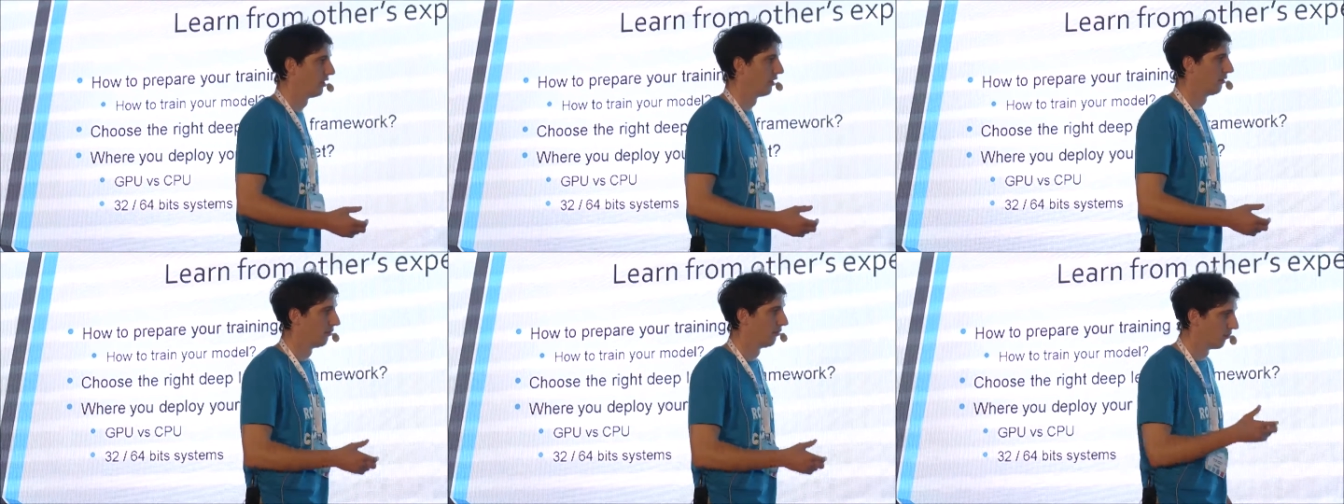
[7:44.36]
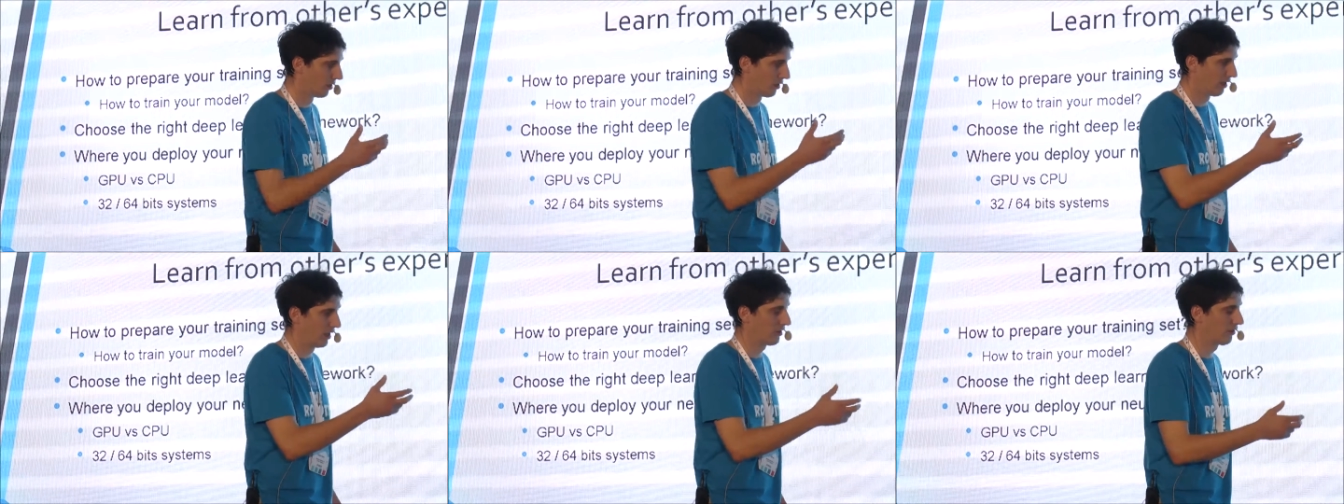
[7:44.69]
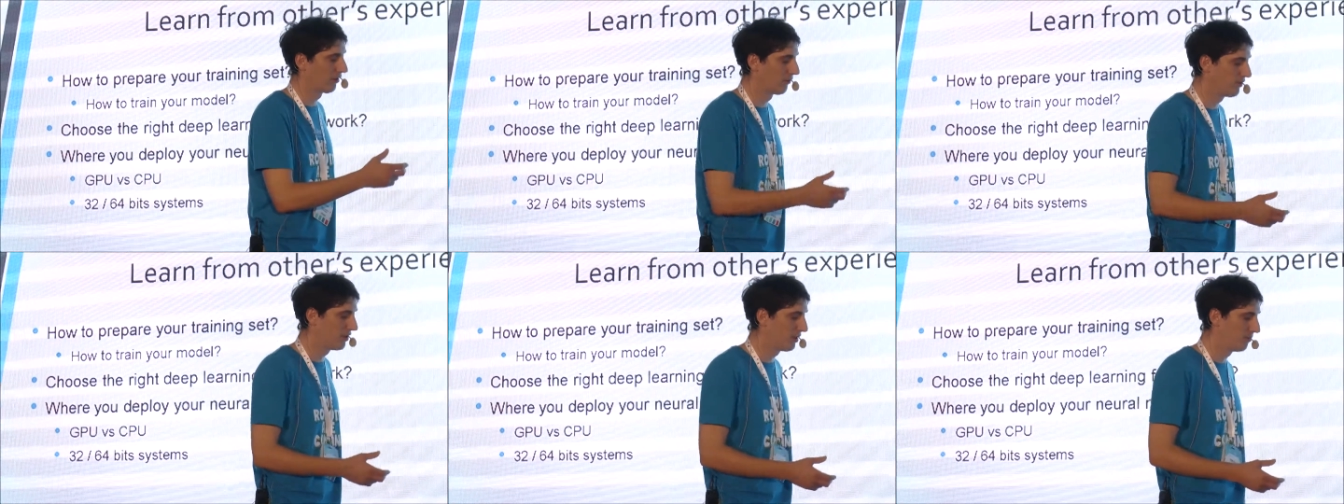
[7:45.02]
or a lot
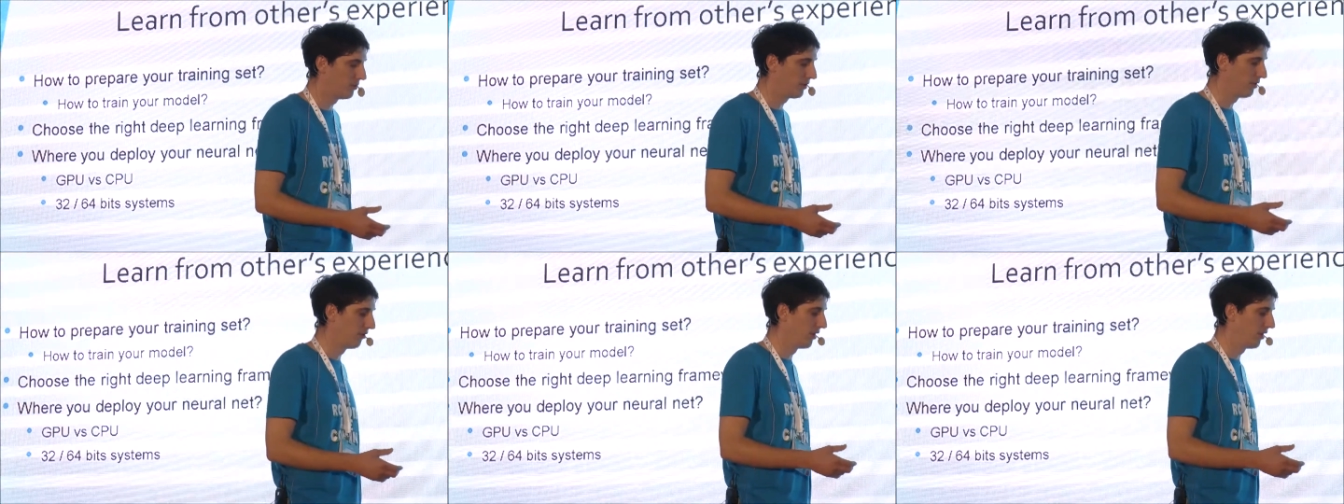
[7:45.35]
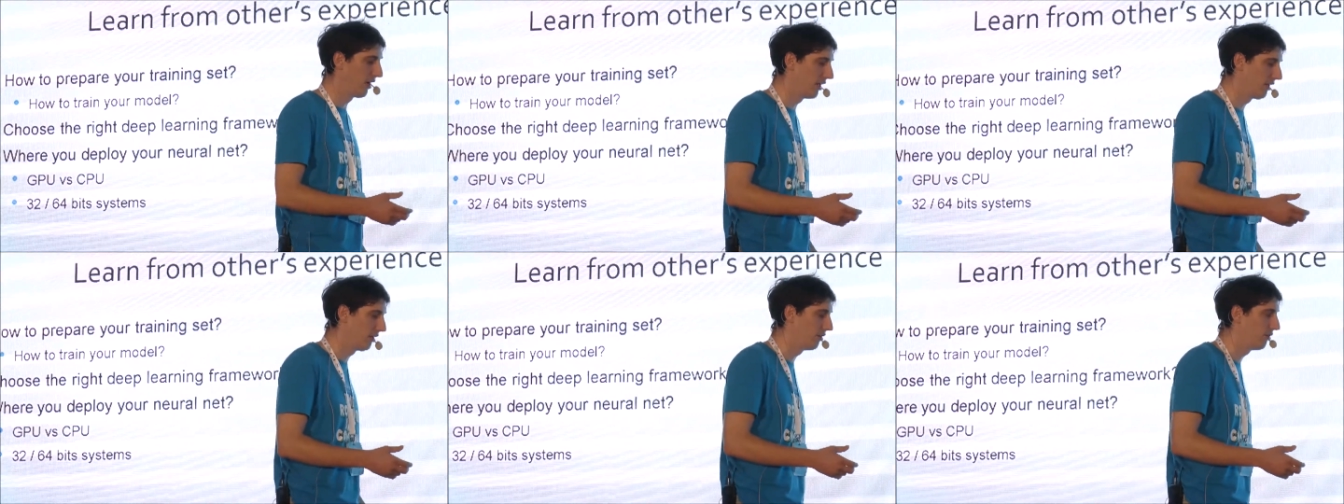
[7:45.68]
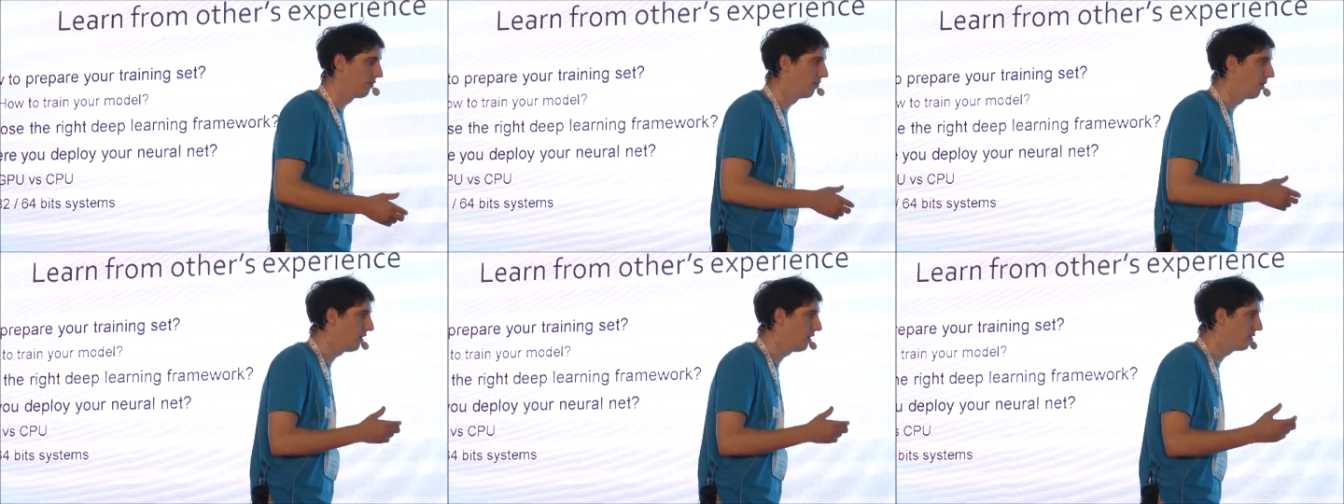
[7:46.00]
of GPU, and you
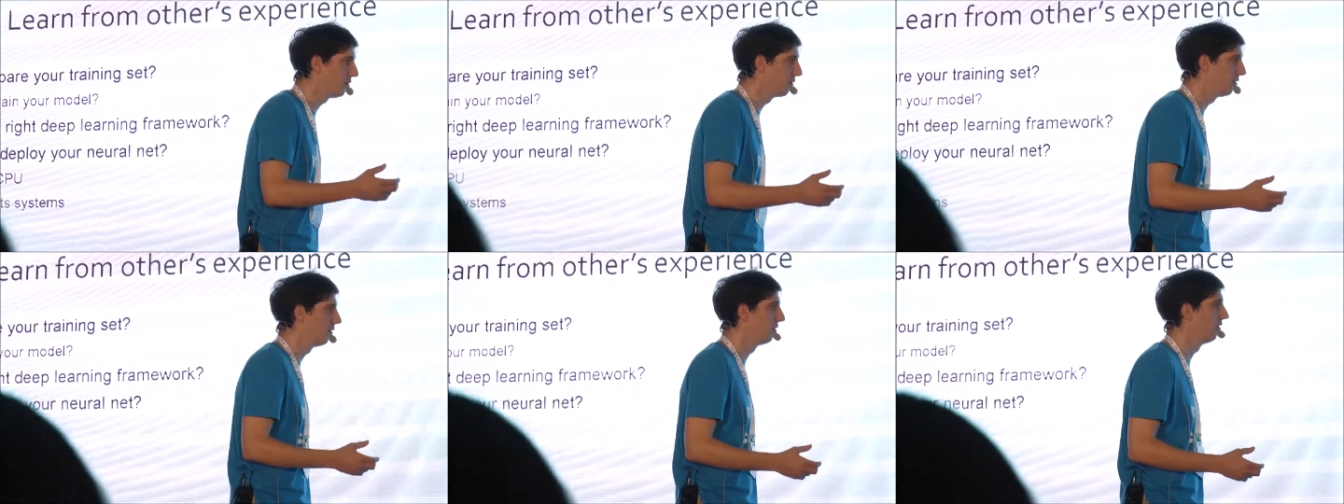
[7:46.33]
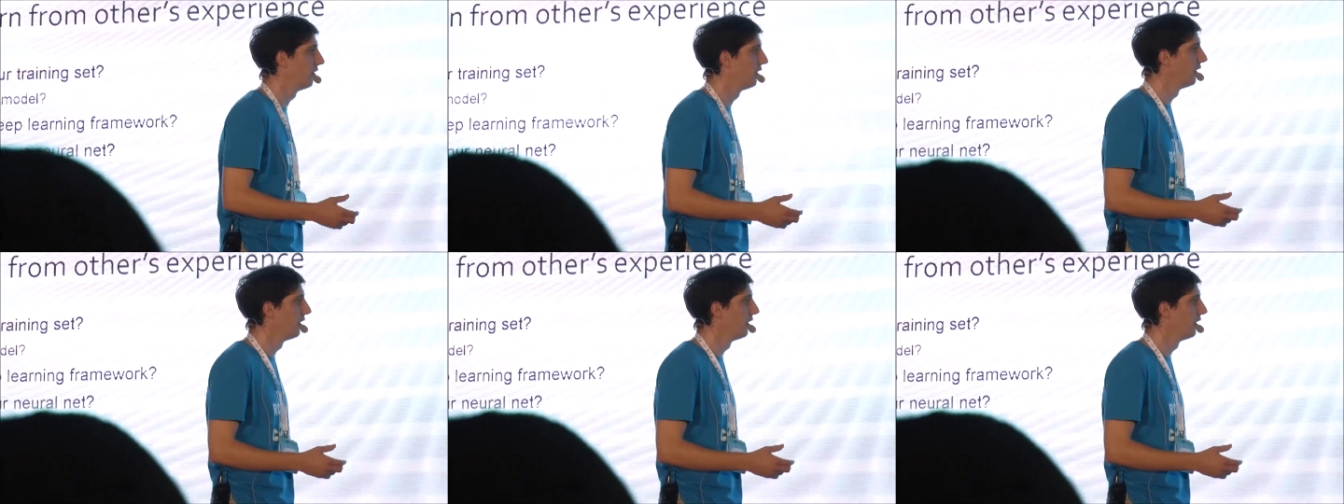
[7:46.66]
want to